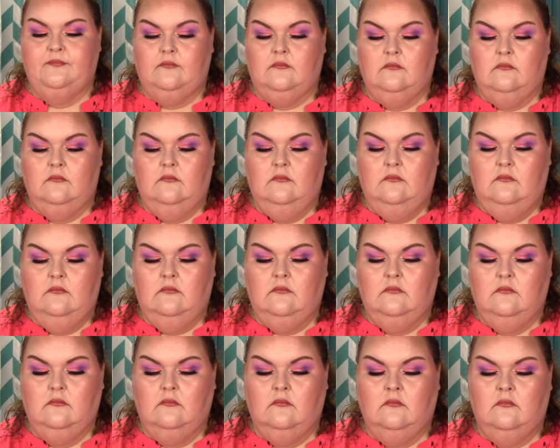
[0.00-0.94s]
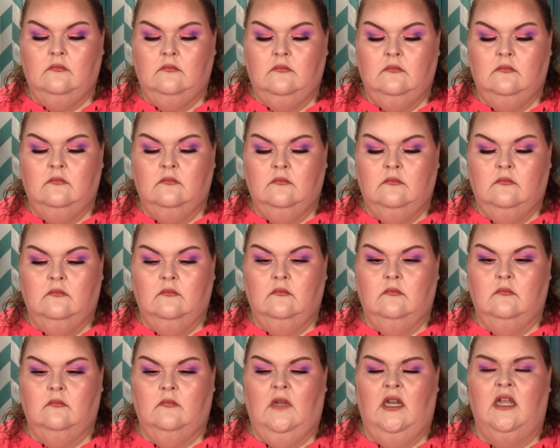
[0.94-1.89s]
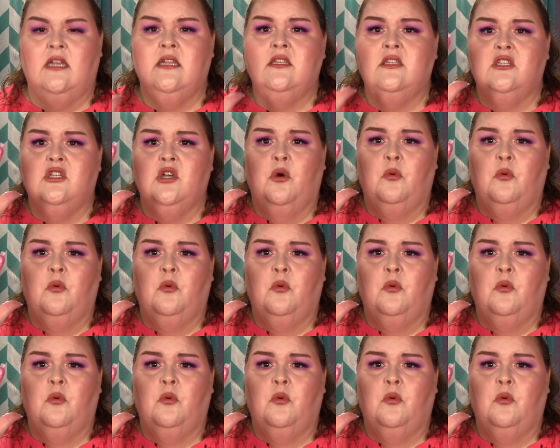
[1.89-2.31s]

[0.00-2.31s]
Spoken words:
Nothing is said.